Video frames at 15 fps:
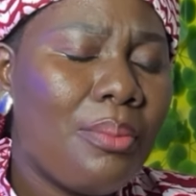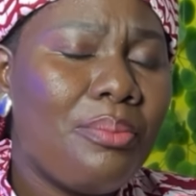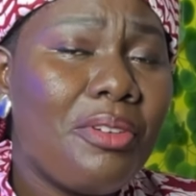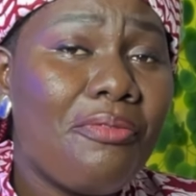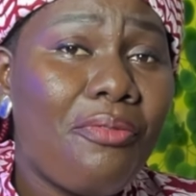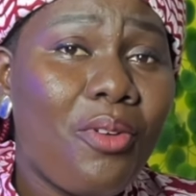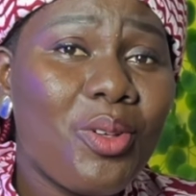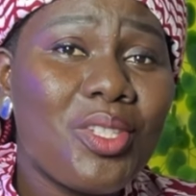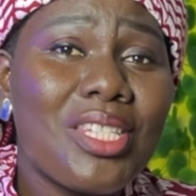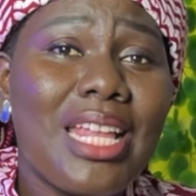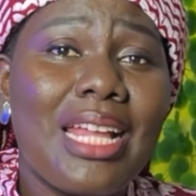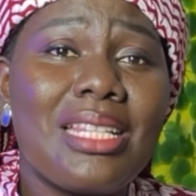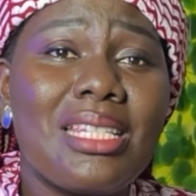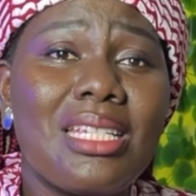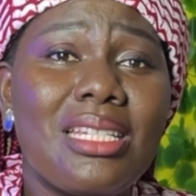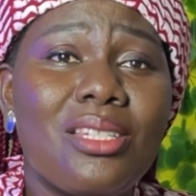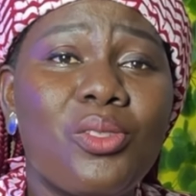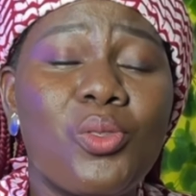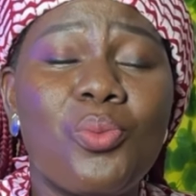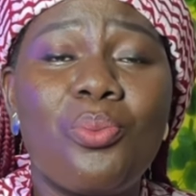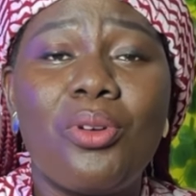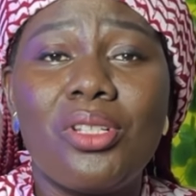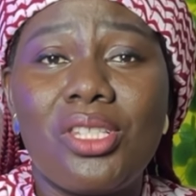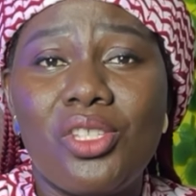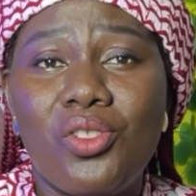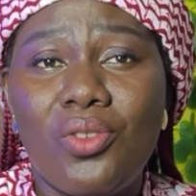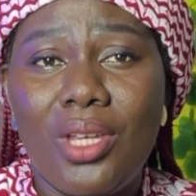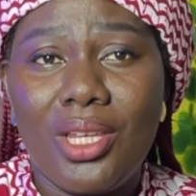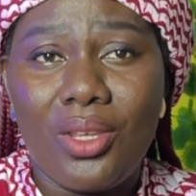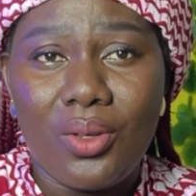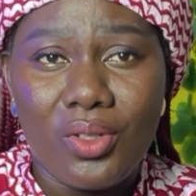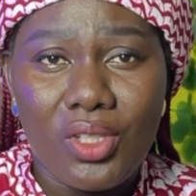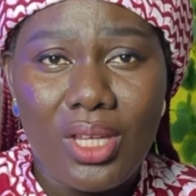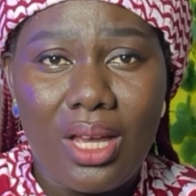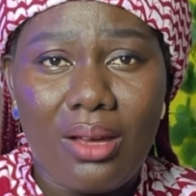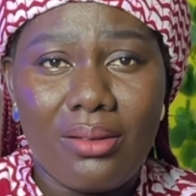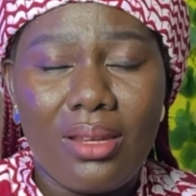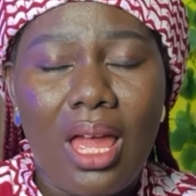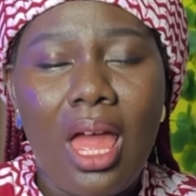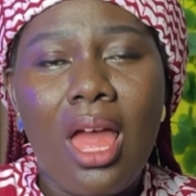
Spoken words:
before starting to potty train your child.